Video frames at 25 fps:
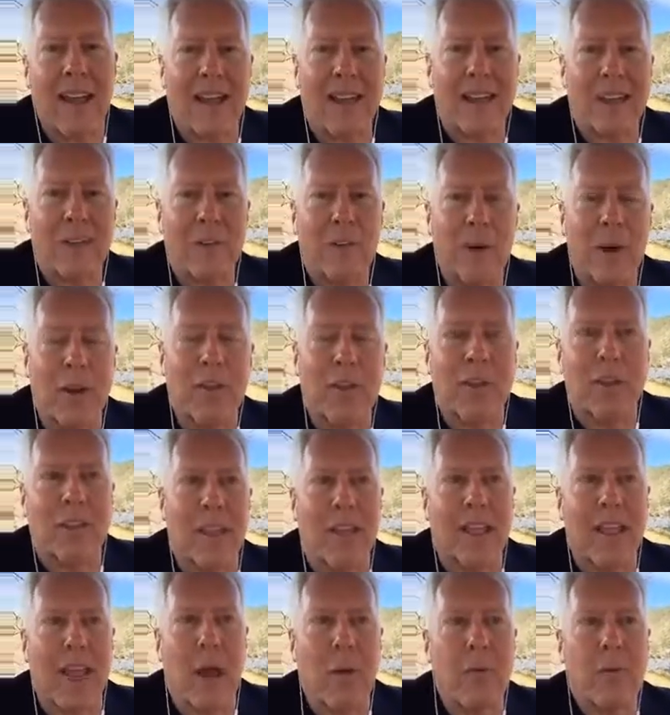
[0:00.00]

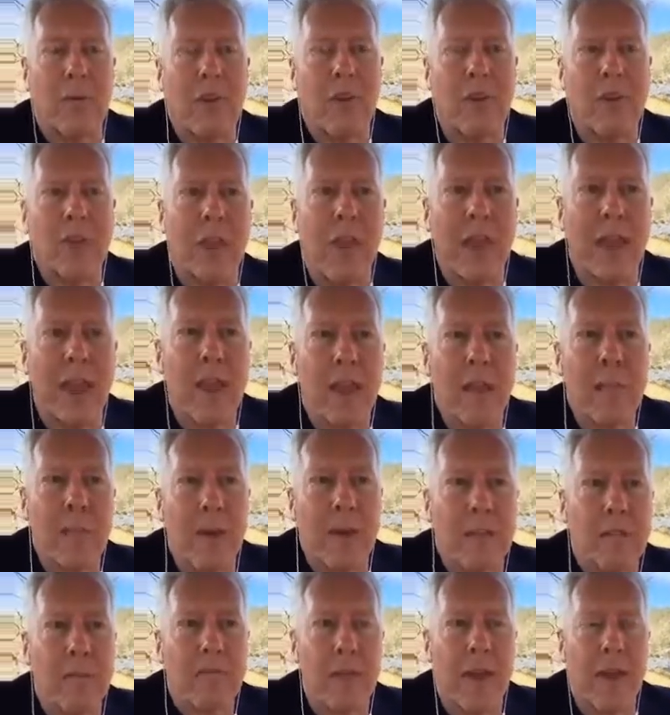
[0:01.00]
recently I was just thinking
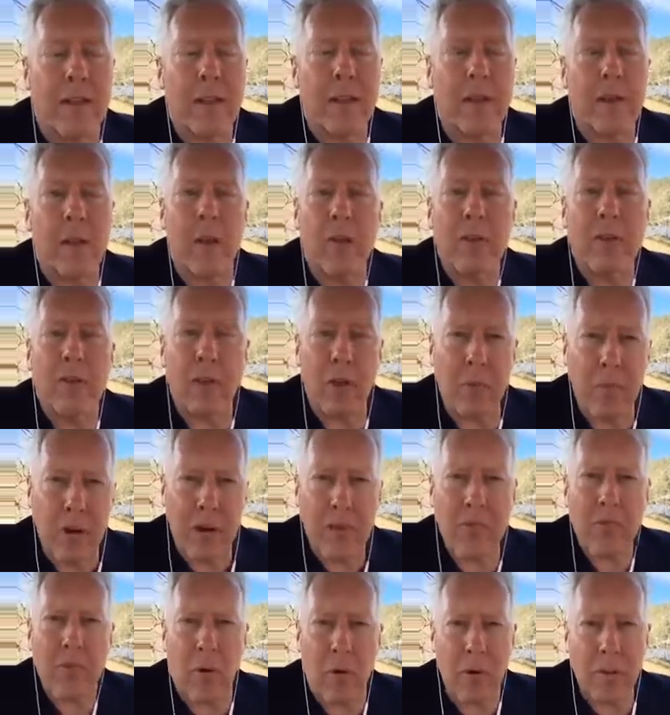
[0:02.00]
about the fact that there are so many
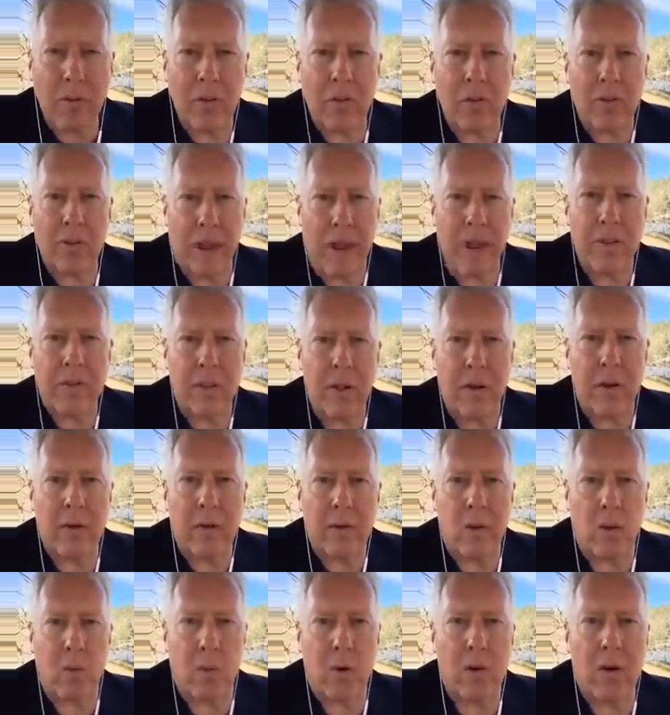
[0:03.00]
voices out there in
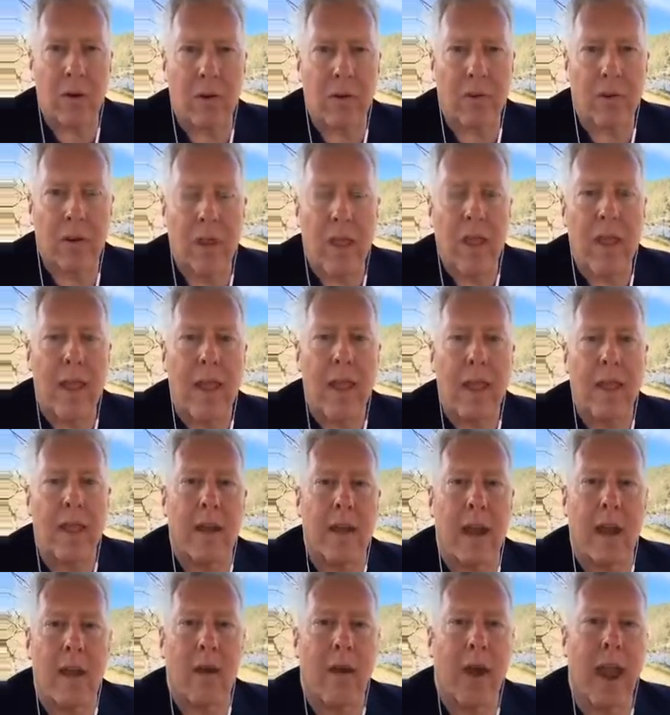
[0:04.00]
the world,
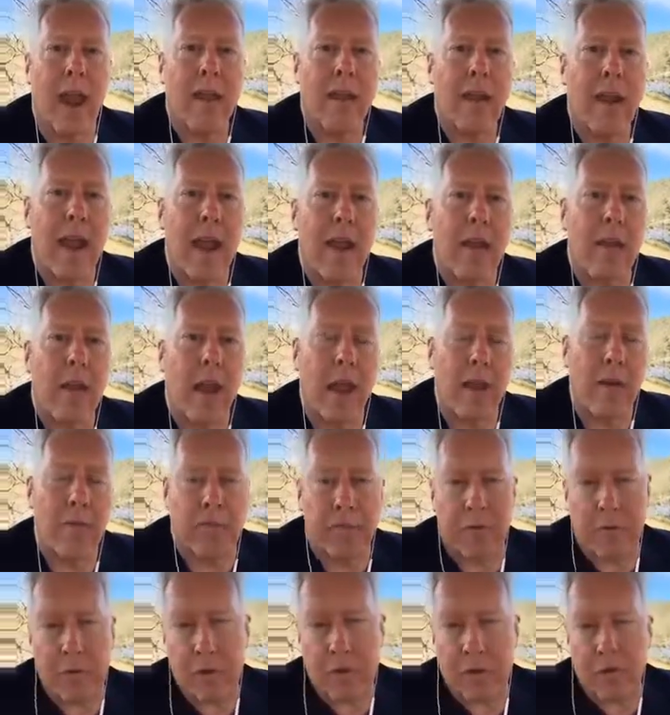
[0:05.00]
and yet in
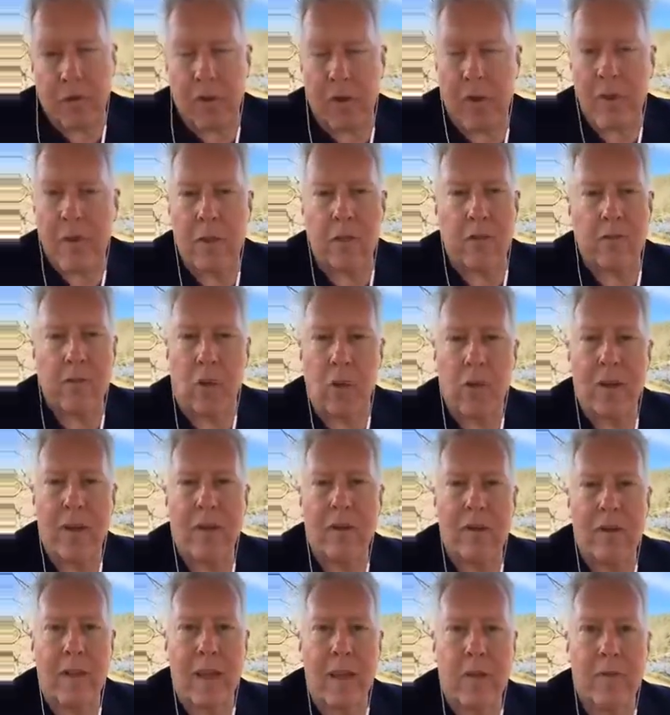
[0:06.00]
1 Corinthians
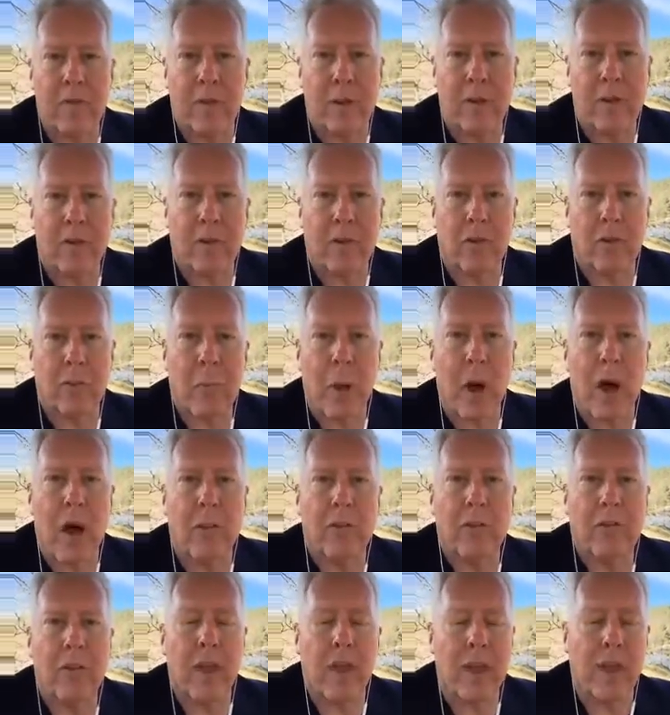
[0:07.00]
14:10, for instance, Paul
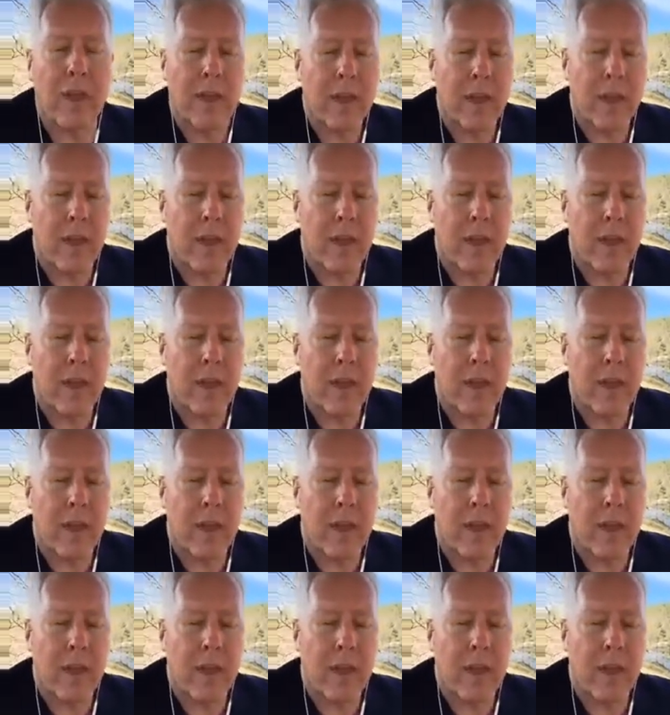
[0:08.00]
said